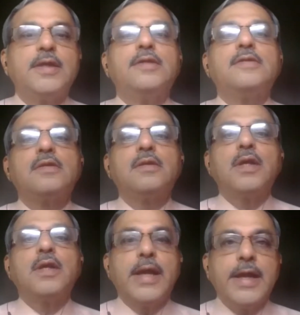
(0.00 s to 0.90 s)
is
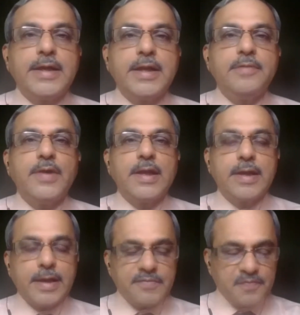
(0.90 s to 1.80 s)
80
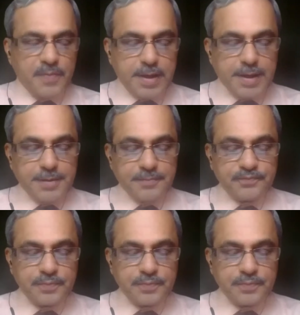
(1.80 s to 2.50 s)
milligrams per day.